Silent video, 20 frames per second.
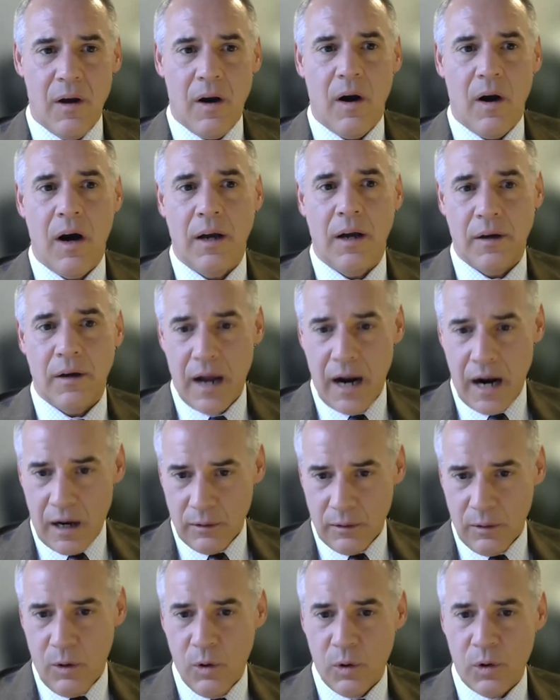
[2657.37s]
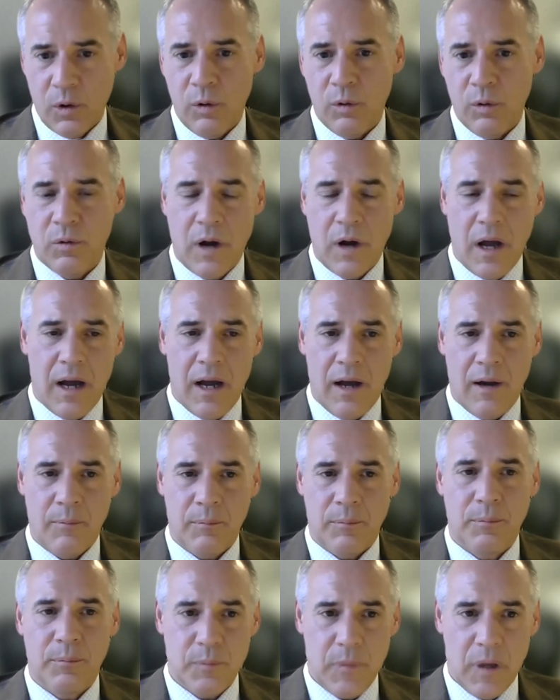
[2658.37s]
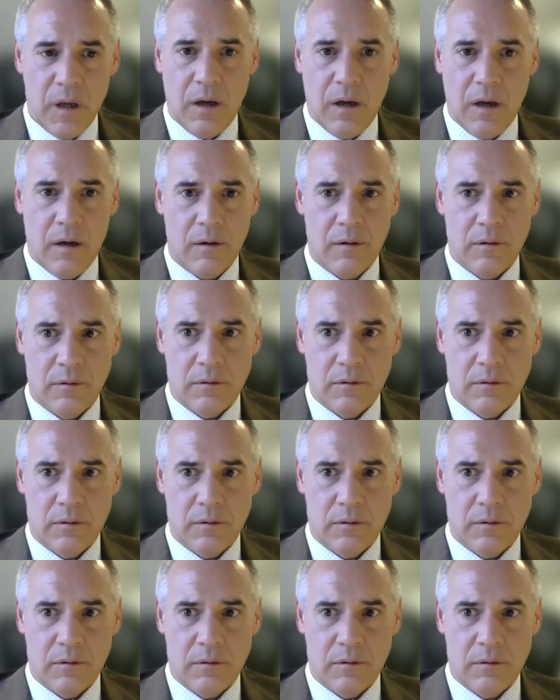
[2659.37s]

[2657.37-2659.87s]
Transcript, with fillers: on our local um, uh,